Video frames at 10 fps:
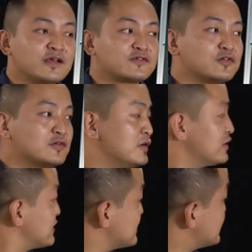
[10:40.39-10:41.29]
So
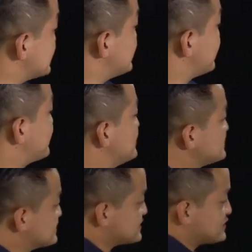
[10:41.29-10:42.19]
the
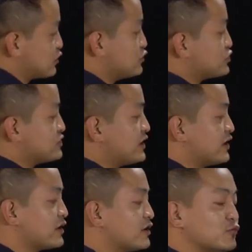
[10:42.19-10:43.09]
first solution
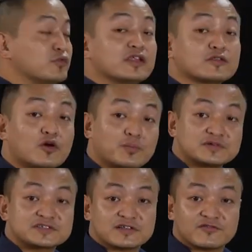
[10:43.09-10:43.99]
here, we need
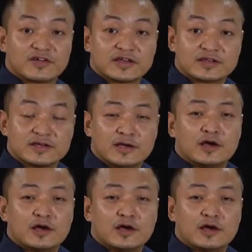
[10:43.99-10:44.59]
copper sulfate.